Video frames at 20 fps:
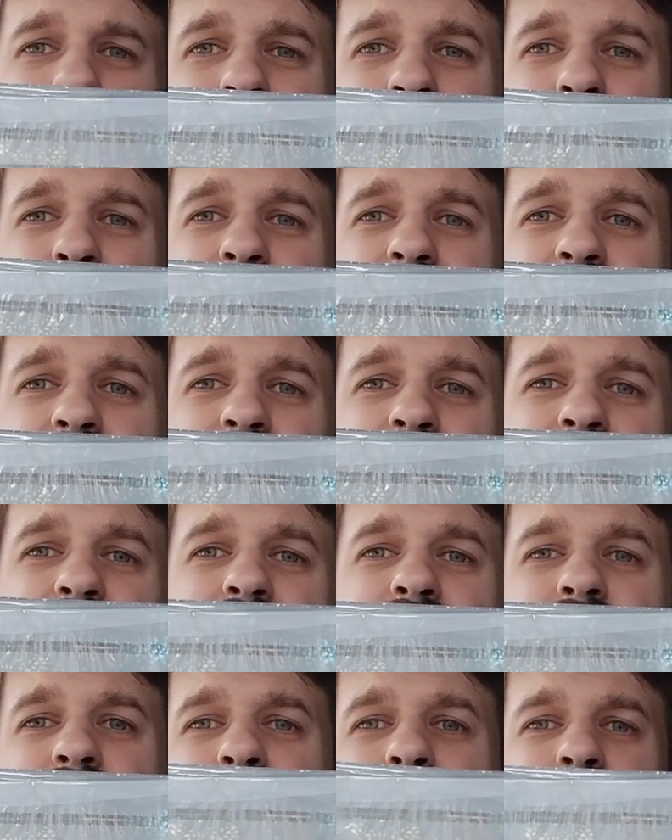
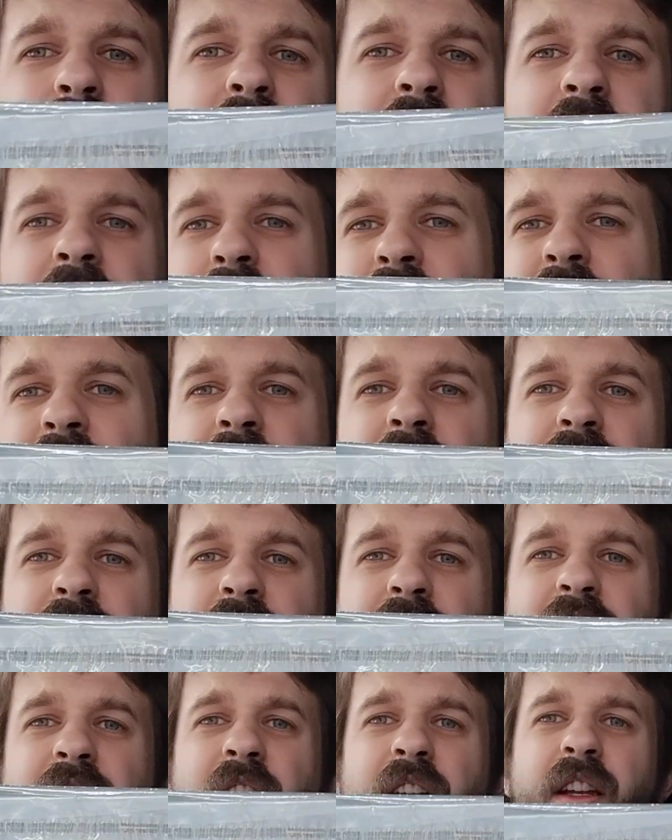ruins for like a
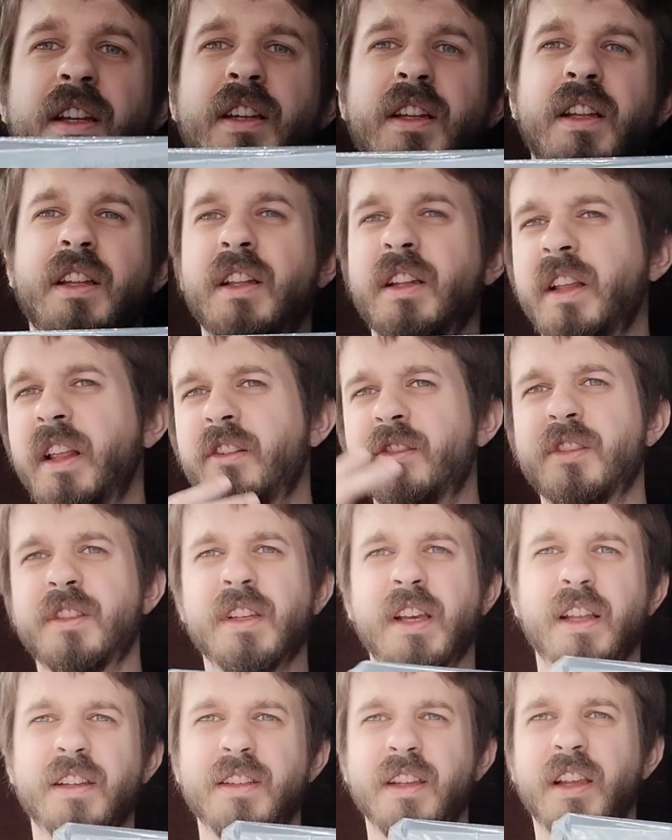fantasy setting, and then the other
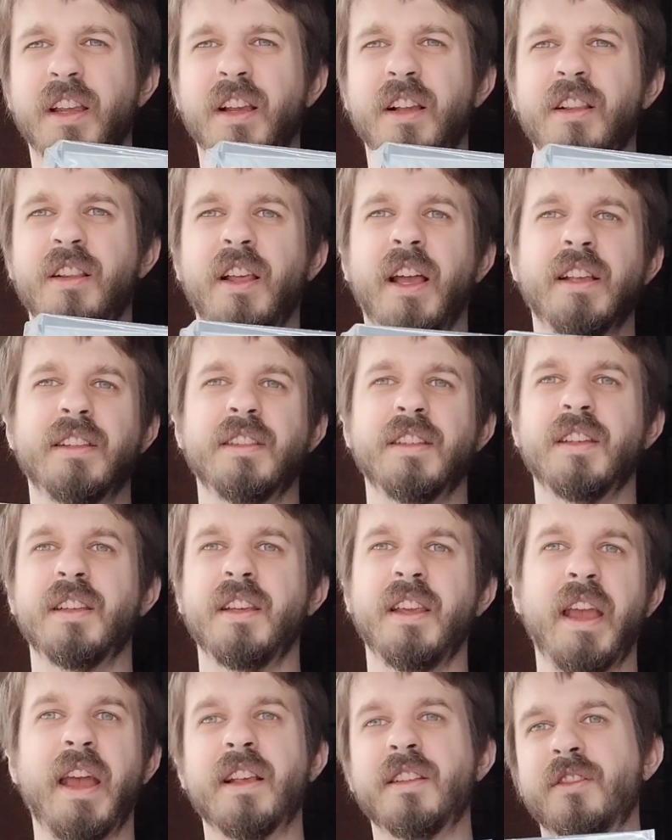side's like a classic
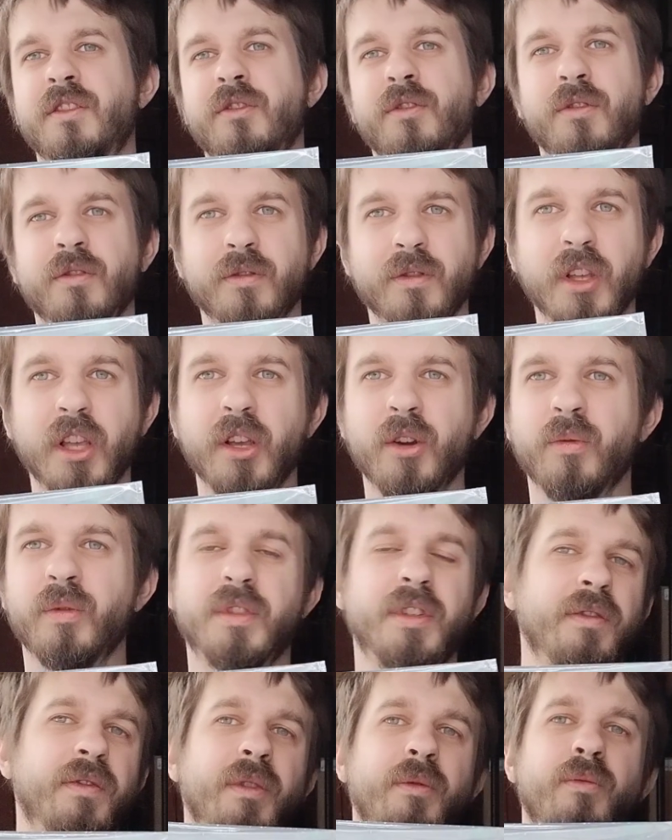castle
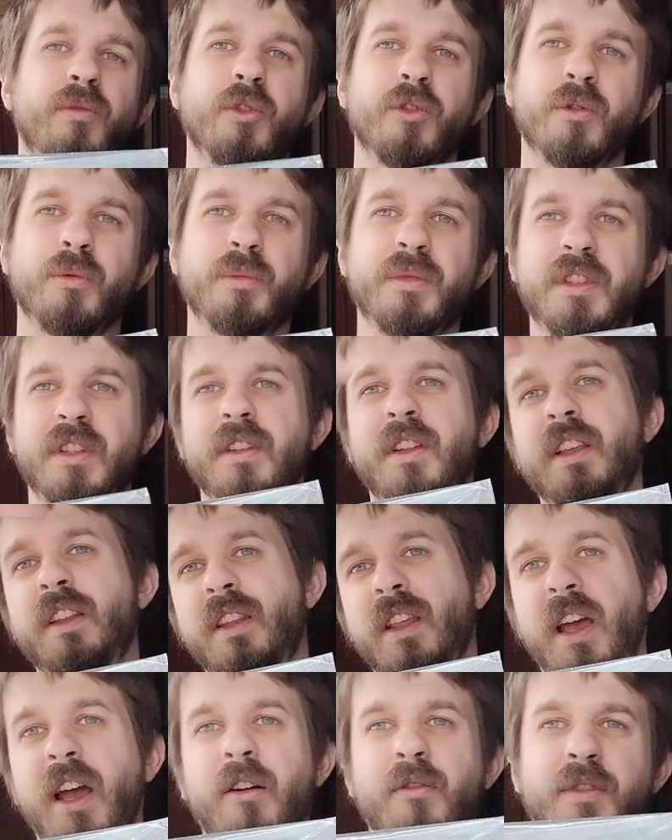with different rooms and like
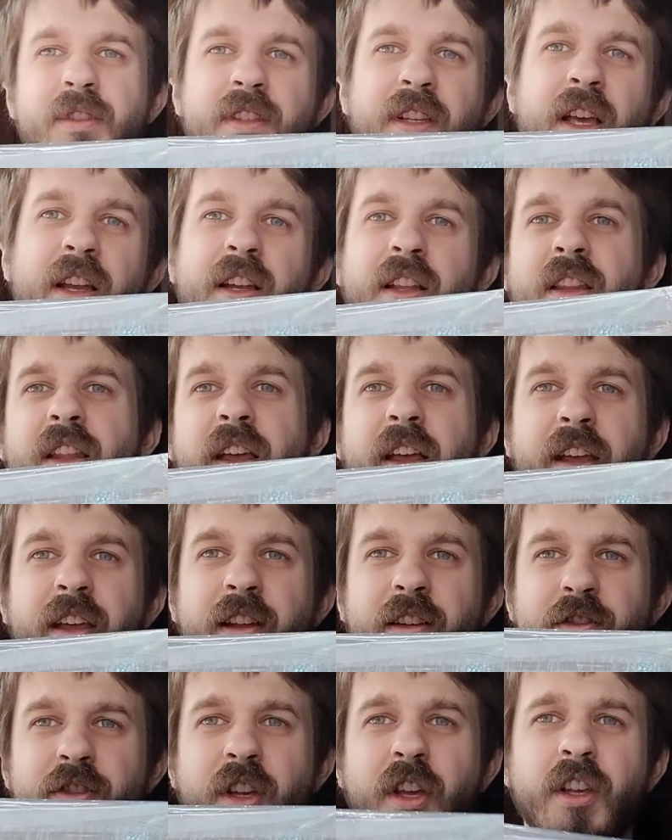the outside and the
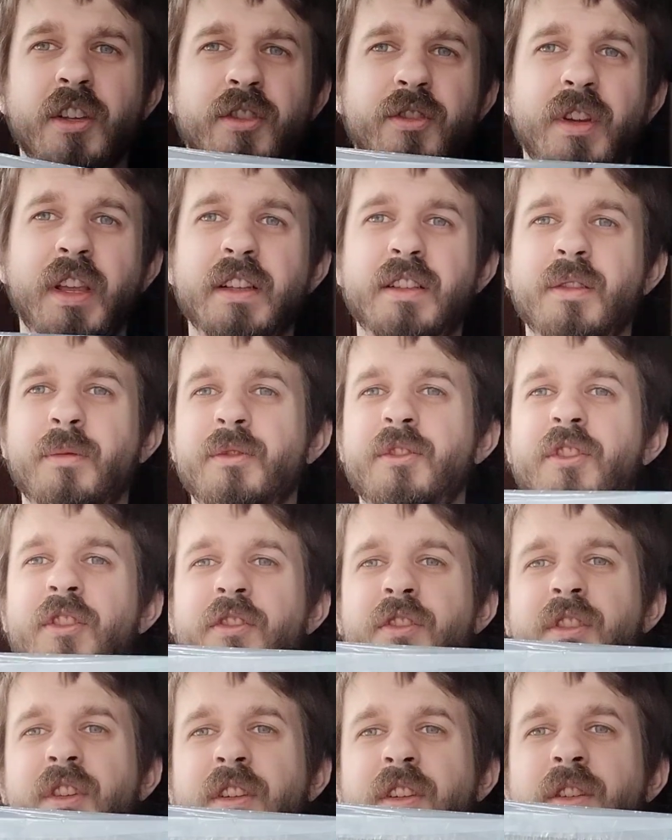edge. So yeah, someone's
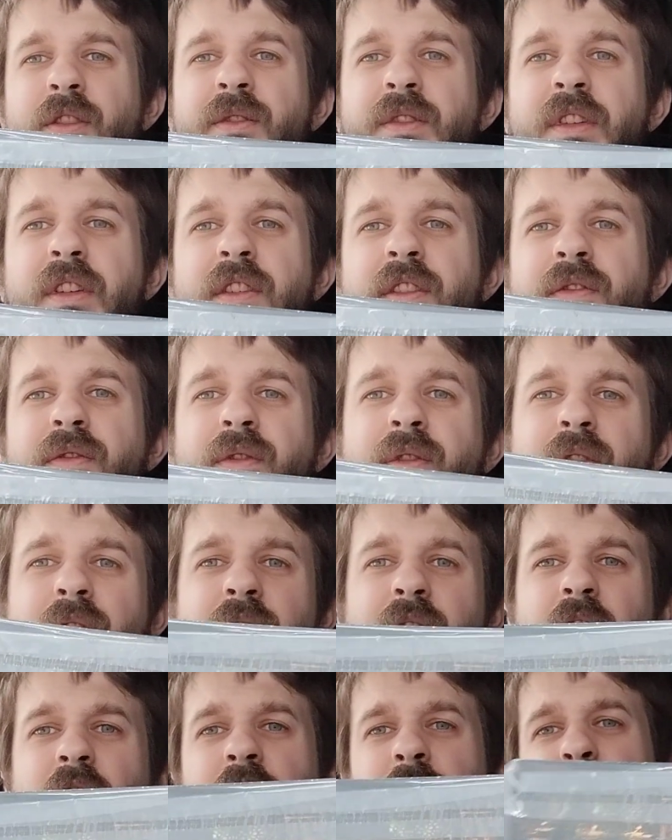just going to use this
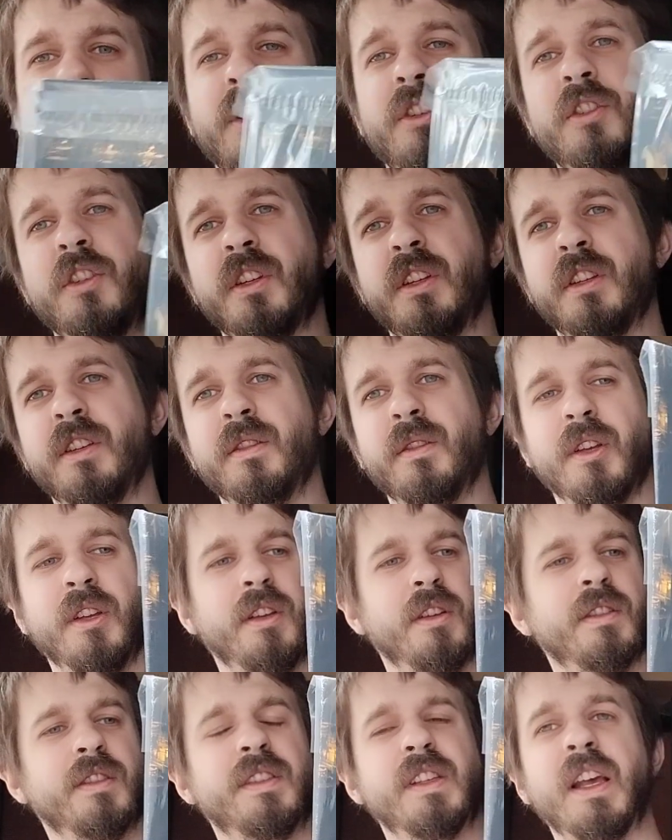for RPG
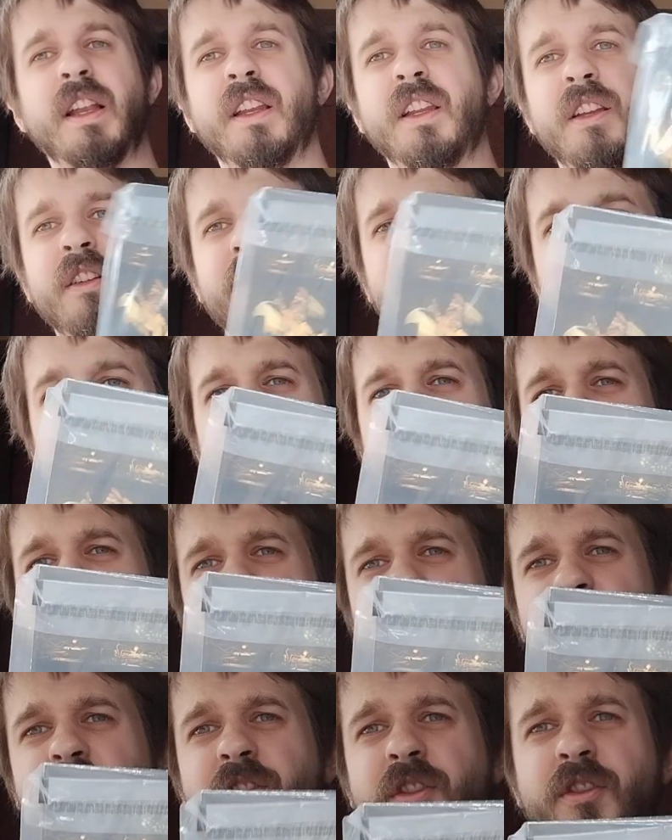setting, or maybe
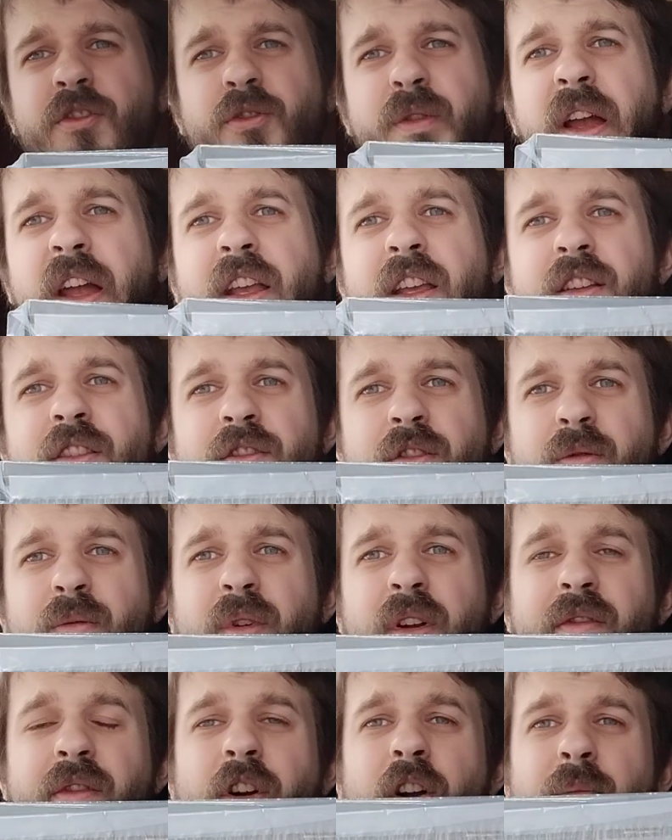Dungeons and Dragons or
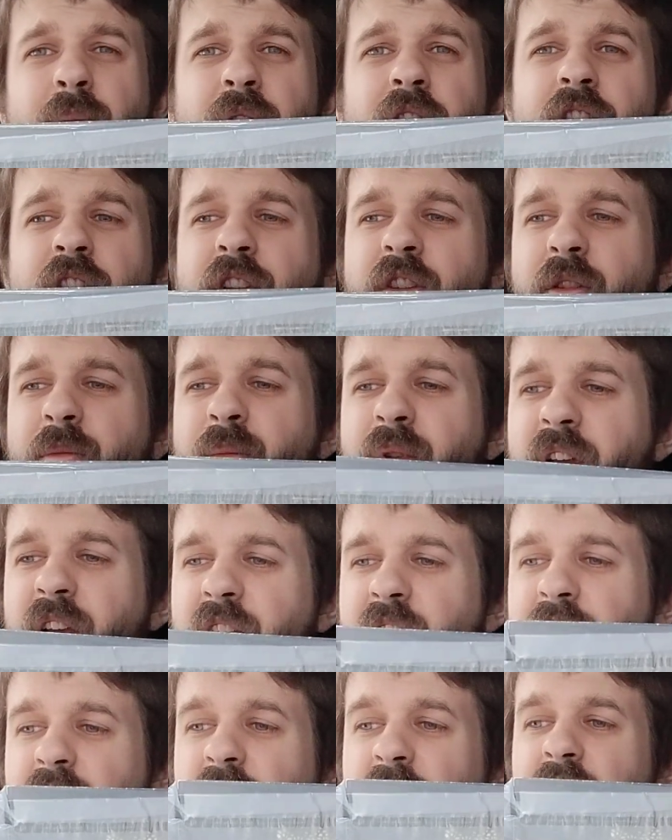whatever RPG they're
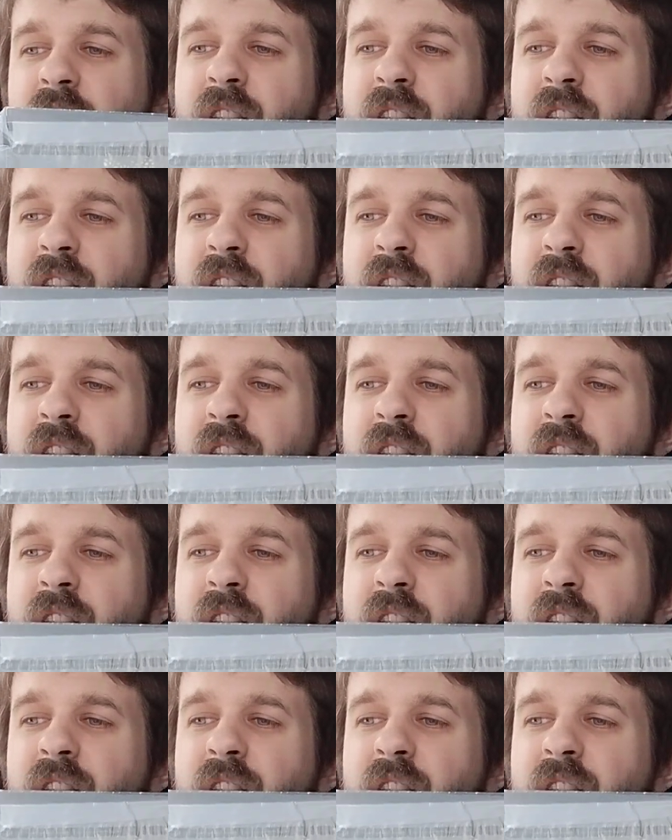playing.